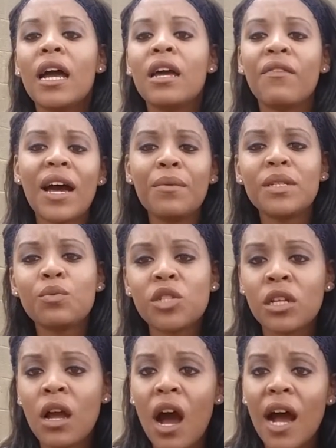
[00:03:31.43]
If I was
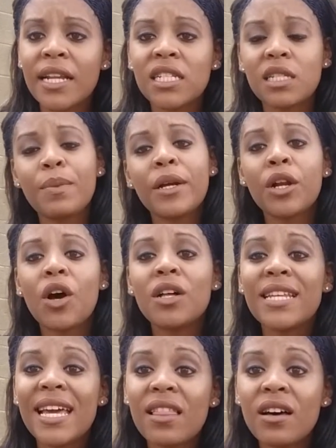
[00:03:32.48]
with God and spirit all
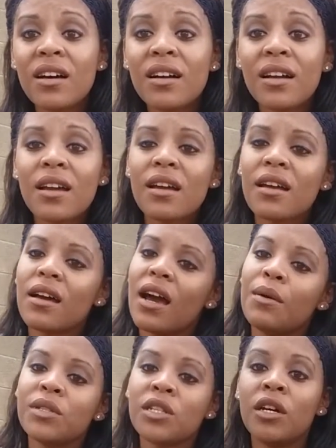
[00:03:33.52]
day long,
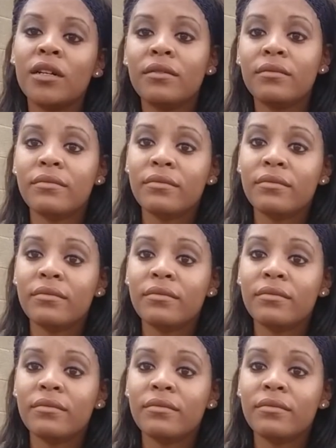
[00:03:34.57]
I was good.